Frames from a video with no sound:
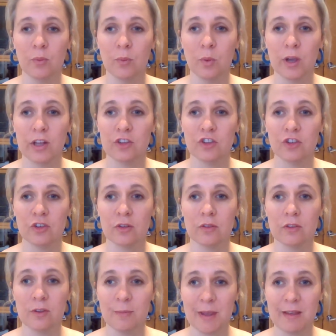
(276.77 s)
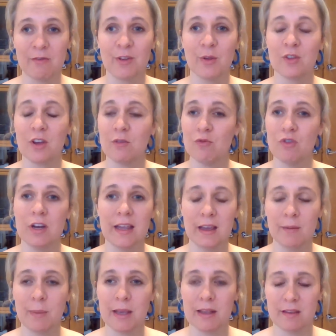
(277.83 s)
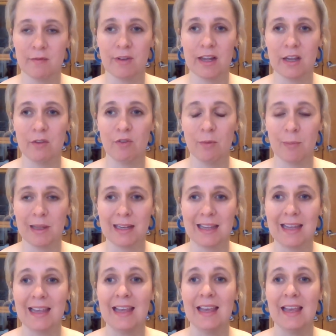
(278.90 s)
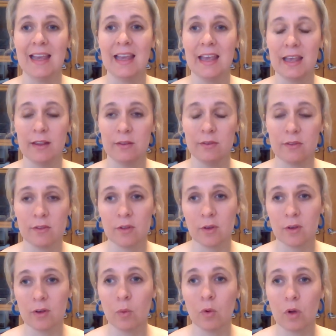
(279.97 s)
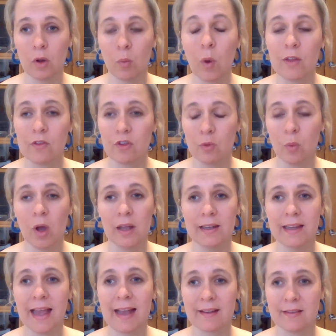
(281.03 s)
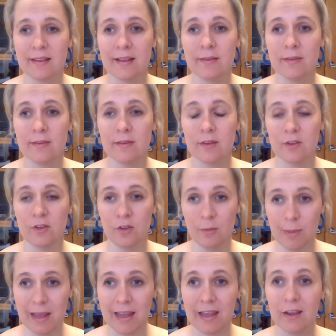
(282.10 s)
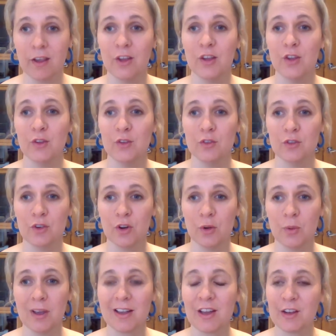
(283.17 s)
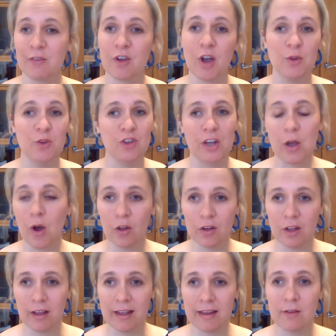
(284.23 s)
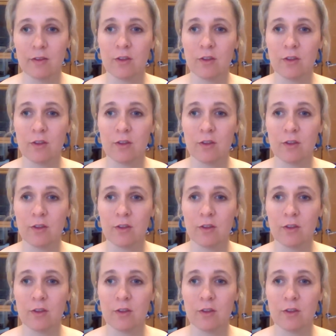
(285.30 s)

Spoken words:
which to me feels like really amazing value for money, is one-to-one access to me through a kind of coaching hotline.